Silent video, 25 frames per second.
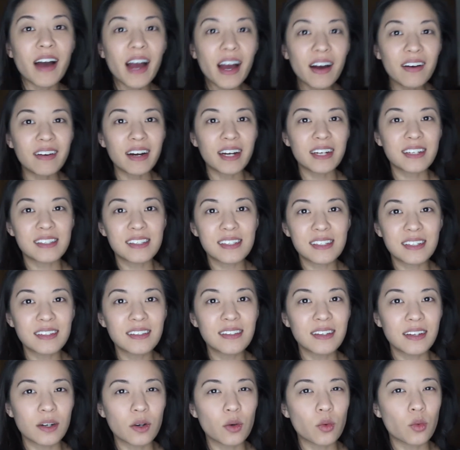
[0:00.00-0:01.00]
Wow, I still
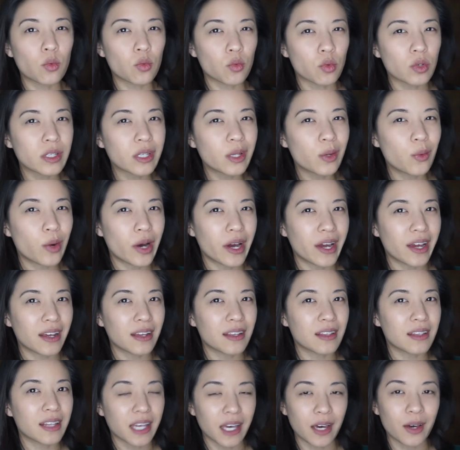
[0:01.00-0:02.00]
look really
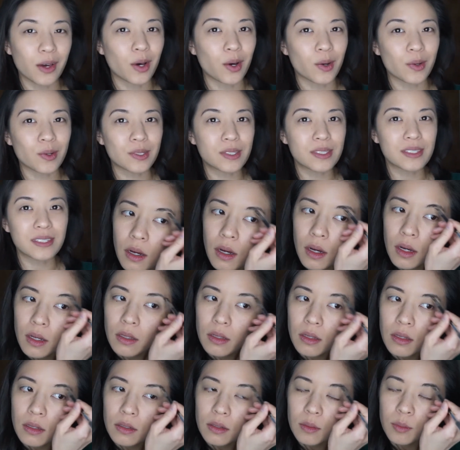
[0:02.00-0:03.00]
white, like a ghost.
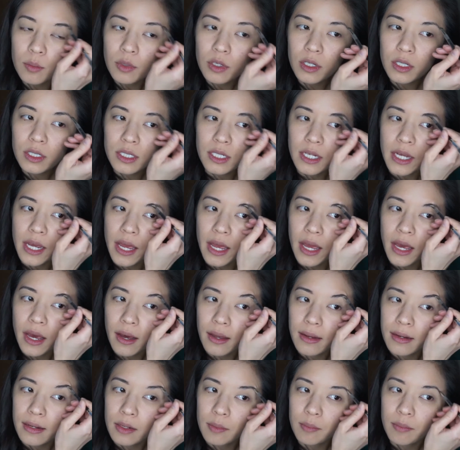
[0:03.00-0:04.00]
I look more
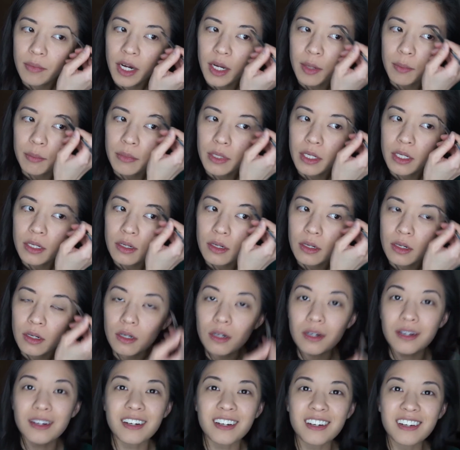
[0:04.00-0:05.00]
tan in my
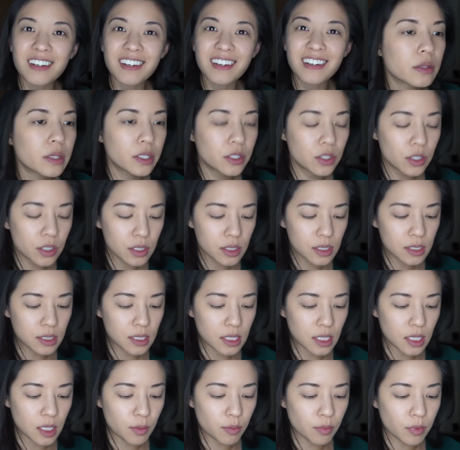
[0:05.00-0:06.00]
mirror. They just
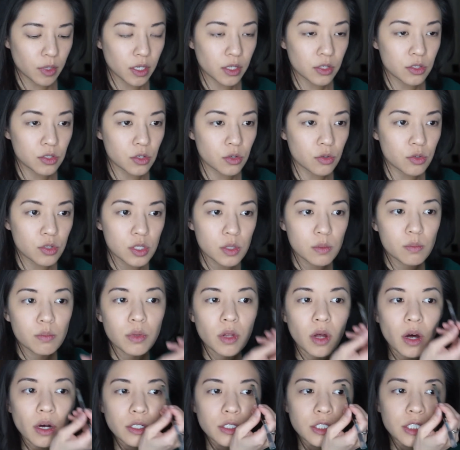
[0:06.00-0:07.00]
seem like so
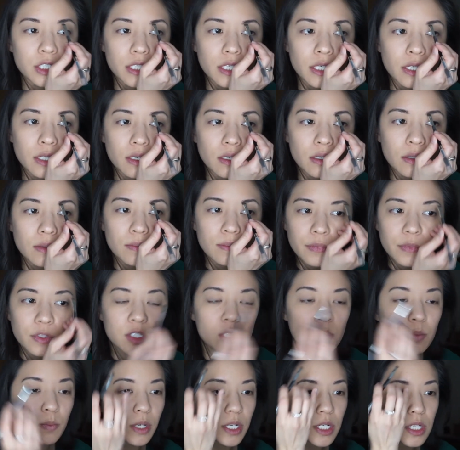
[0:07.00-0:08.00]
splotchy,
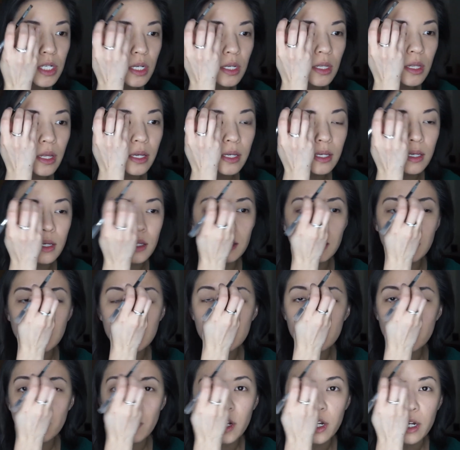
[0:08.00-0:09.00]
especially like in
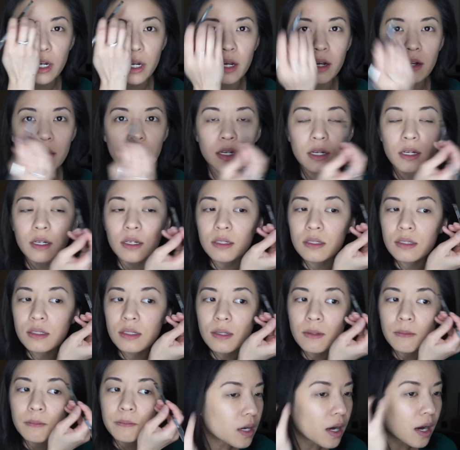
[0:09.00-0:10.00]
these front areas.
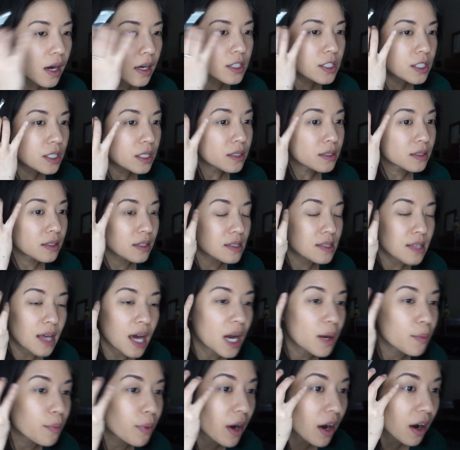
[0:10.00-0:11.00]
Actually, this
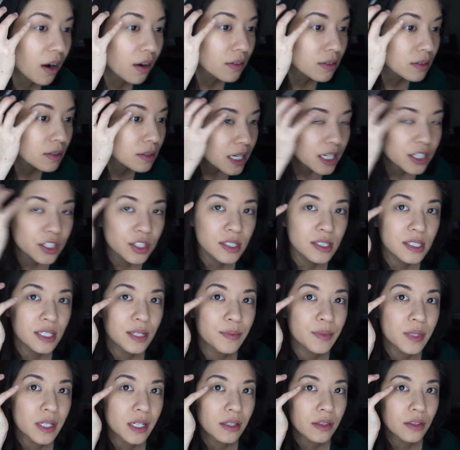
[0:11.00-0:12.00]
eyebrow, it just
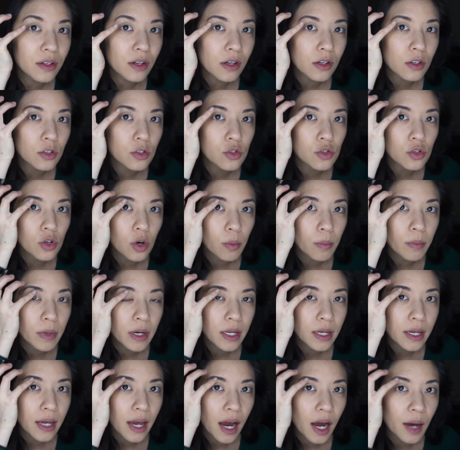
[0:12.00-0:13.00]
seems like there are so
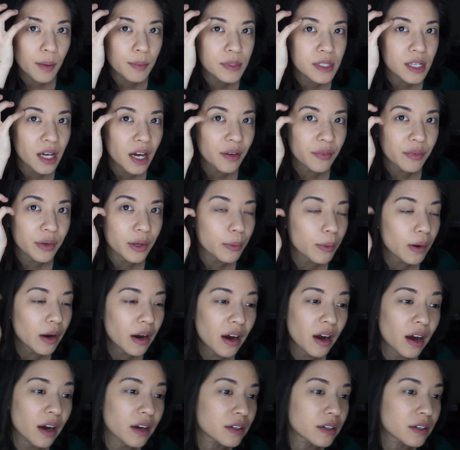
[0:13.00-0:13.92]
many gaps everywhere.